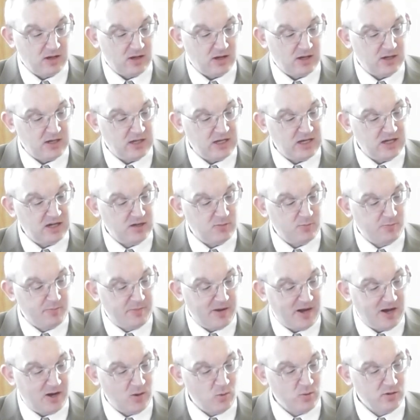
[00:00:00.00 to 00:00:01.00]
and he had
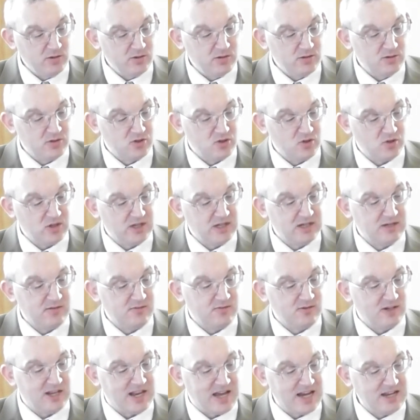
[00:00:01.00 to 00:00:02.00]
power to
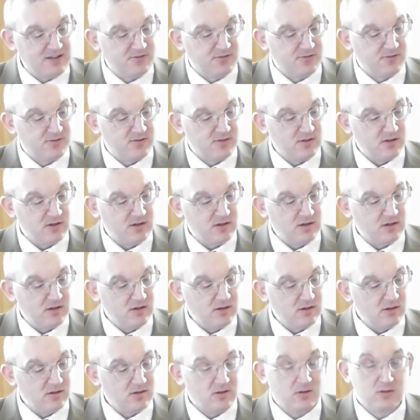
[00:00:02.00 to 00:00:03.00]
give life
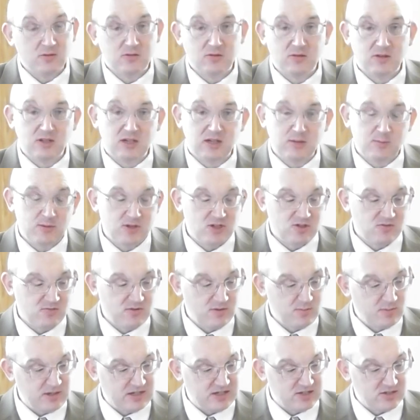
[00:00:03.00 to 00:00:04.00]
unto the image of
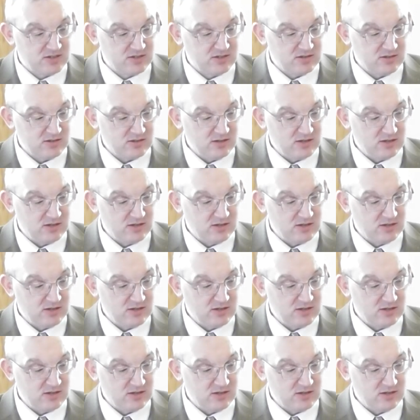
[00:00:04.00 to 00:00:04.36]
the beast,